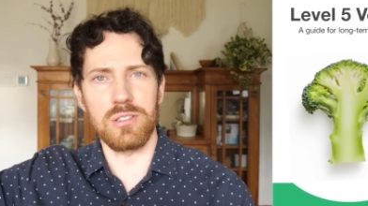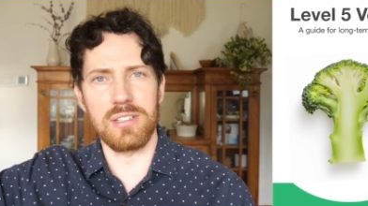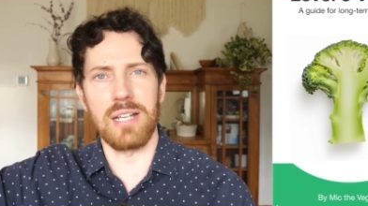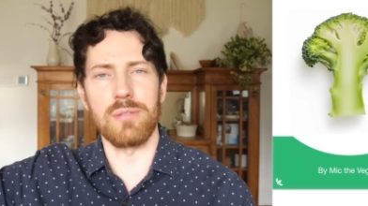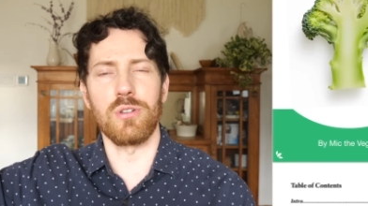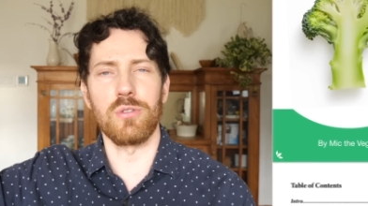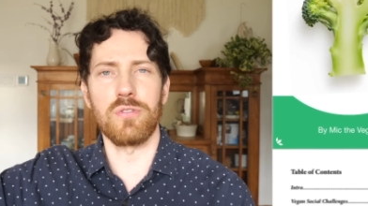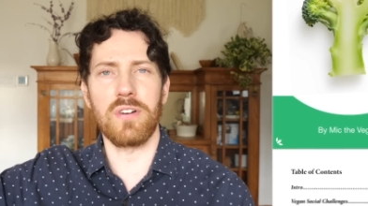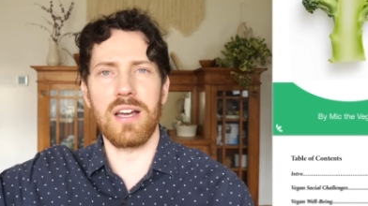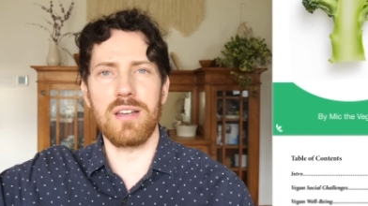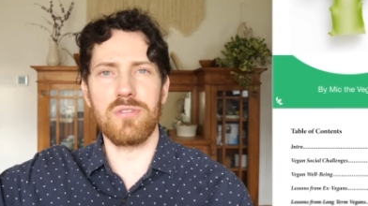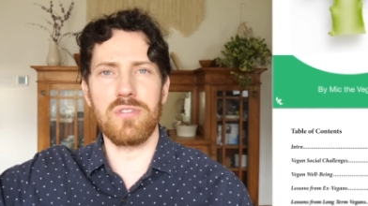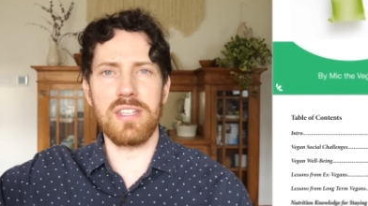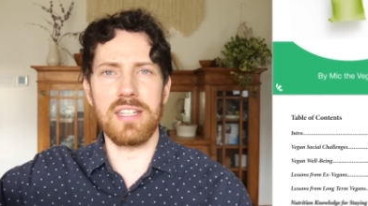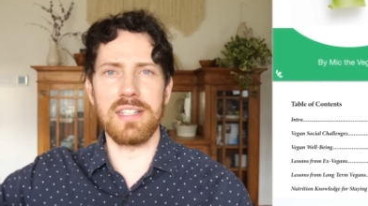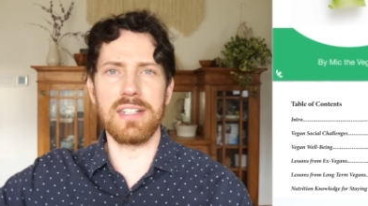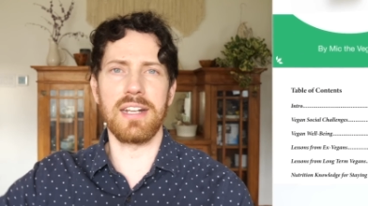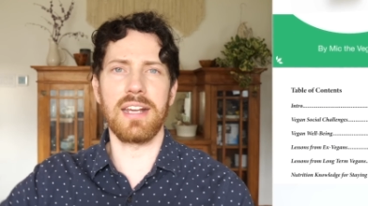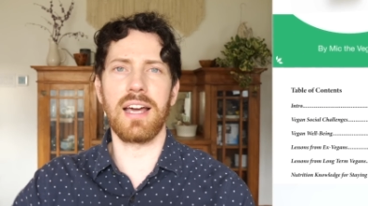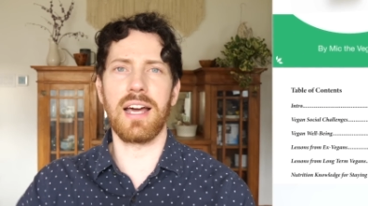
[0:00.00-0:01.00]
Level 5
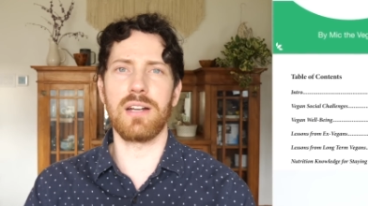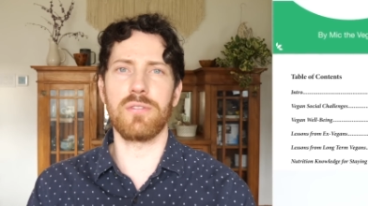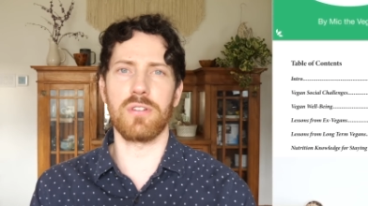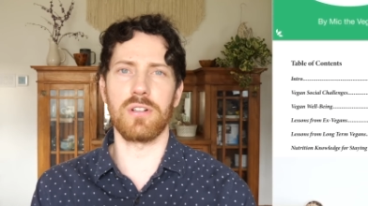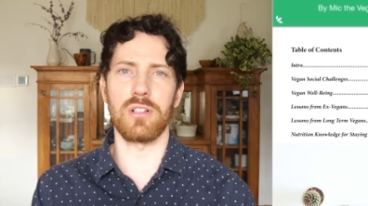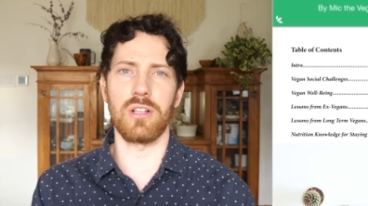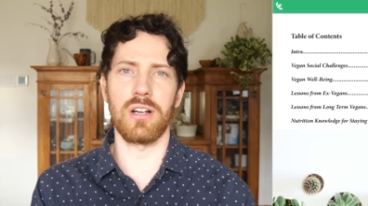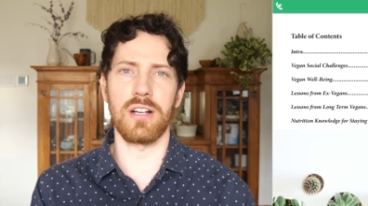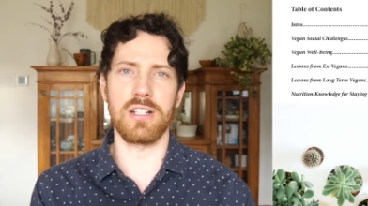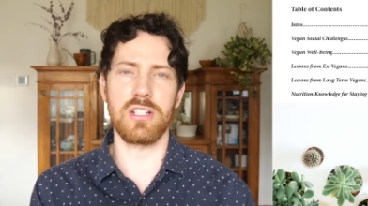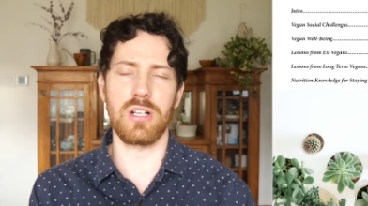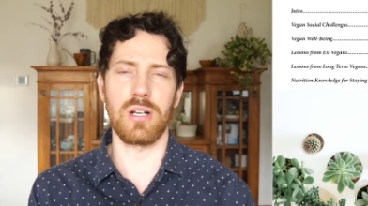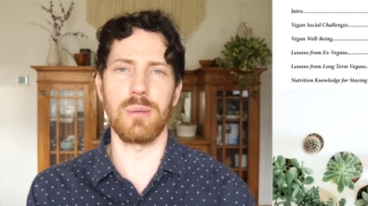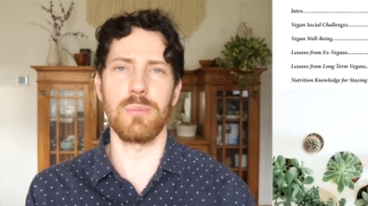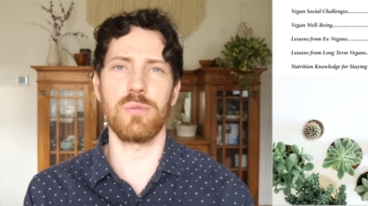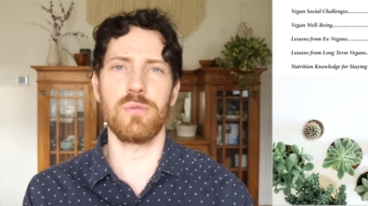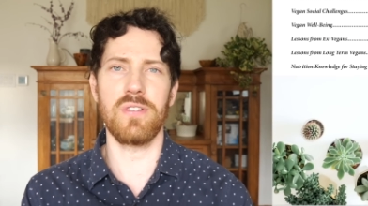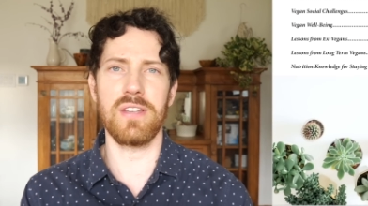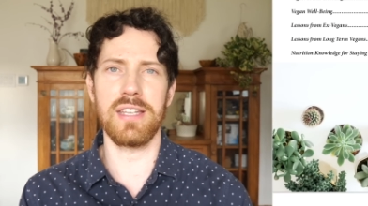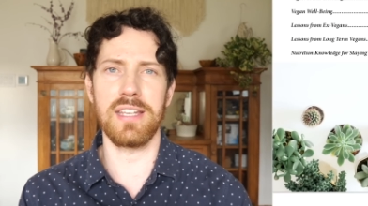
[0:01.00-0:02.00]
Vegan, a guide for
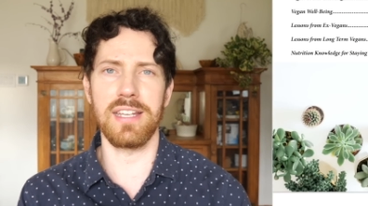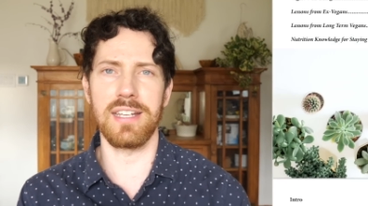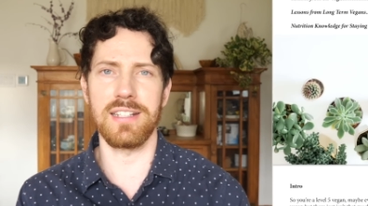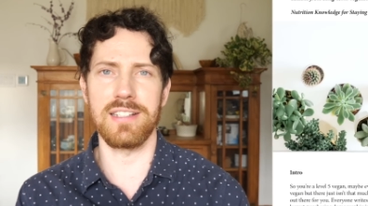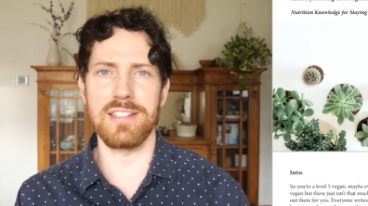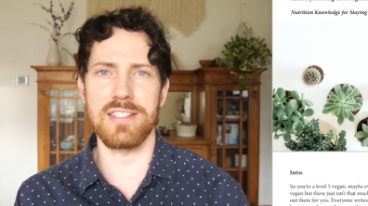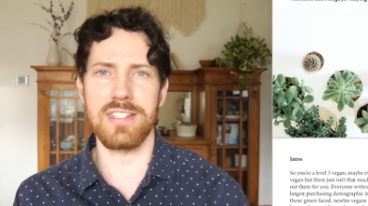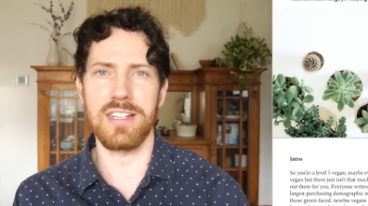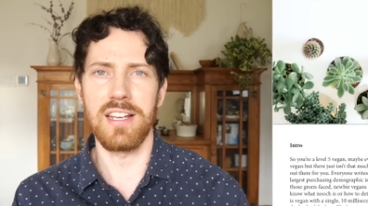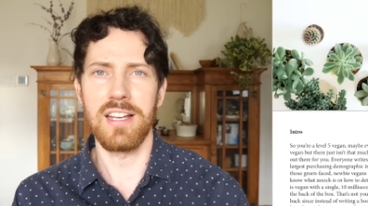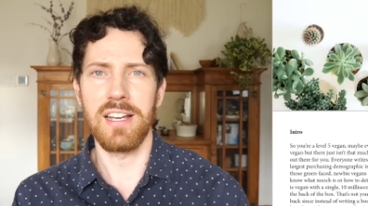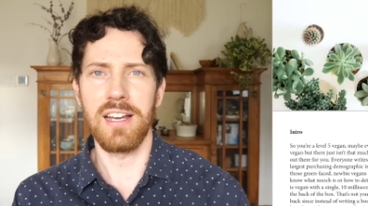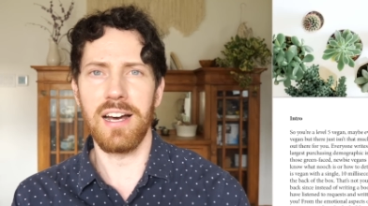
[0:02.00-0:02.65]
long-term vegans.